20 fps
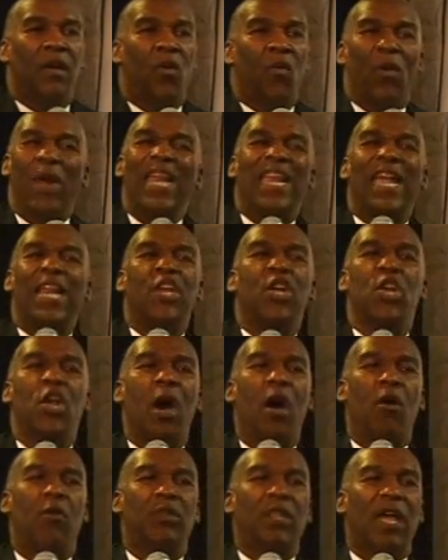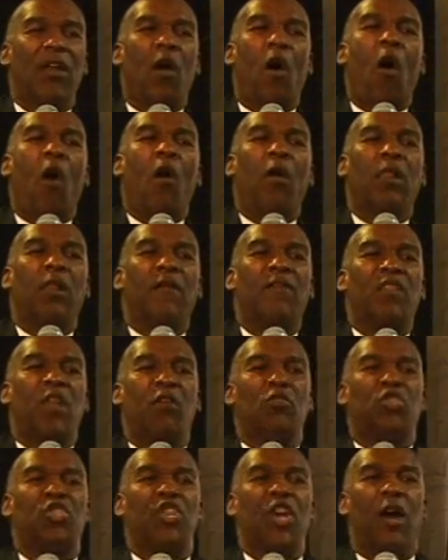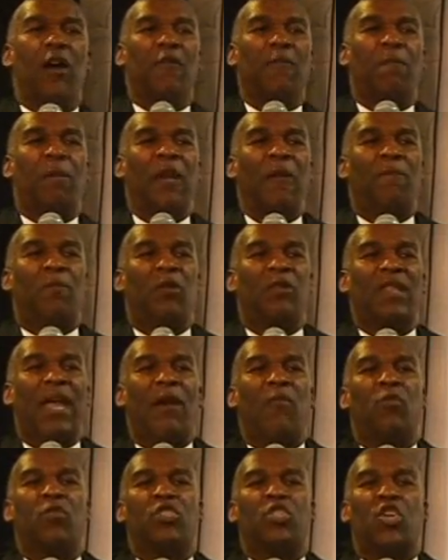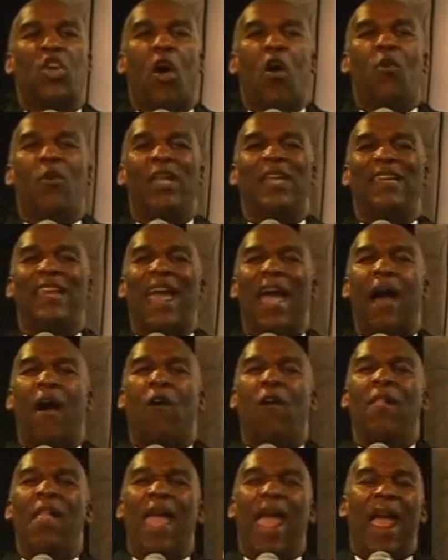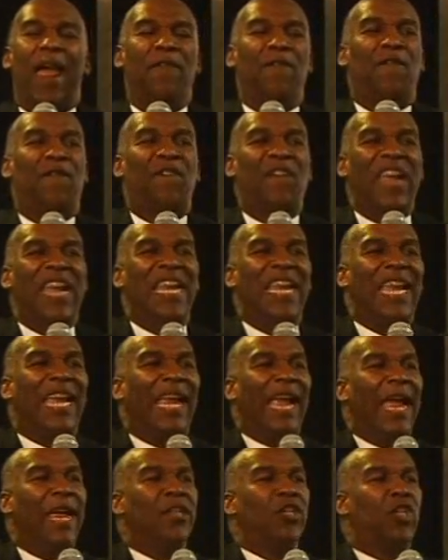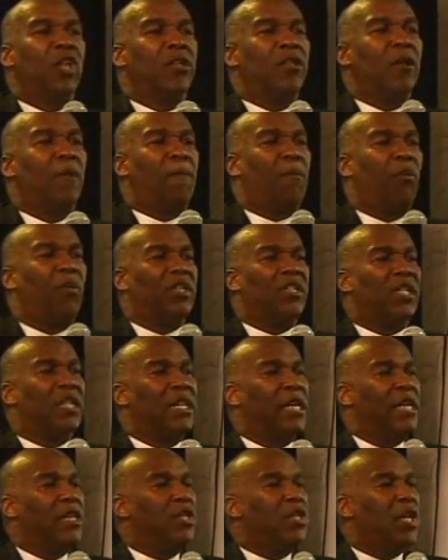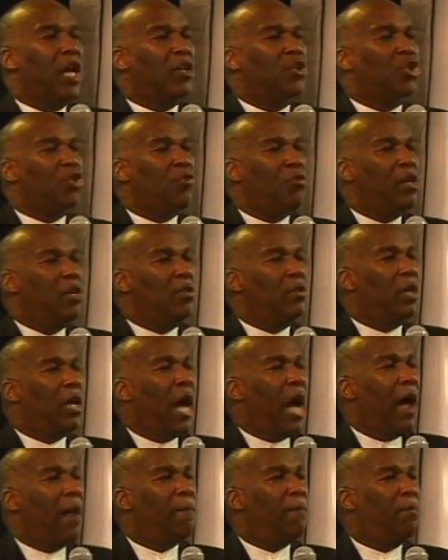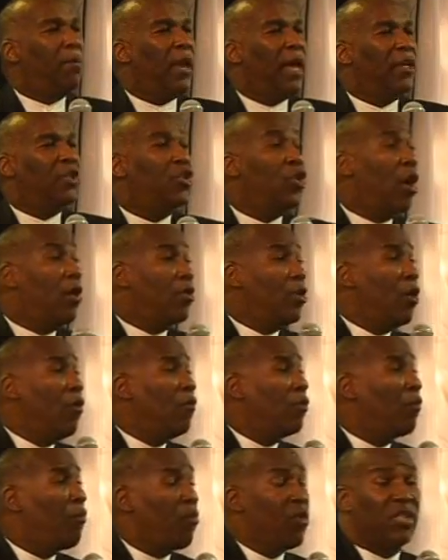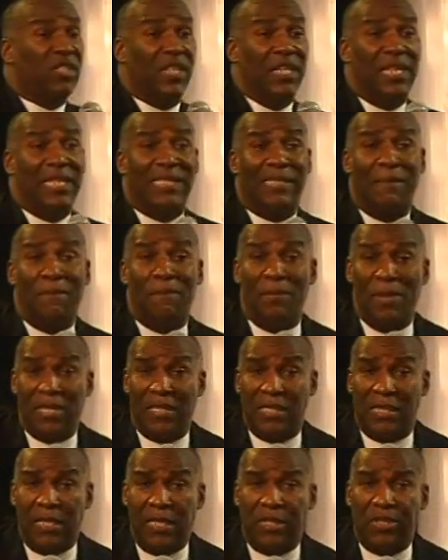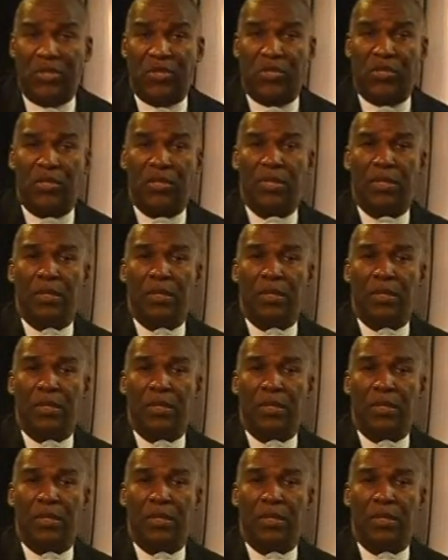we didn't know that all of those young people that was going now and feeding into the prison industrial complex, y'all know prison is a business.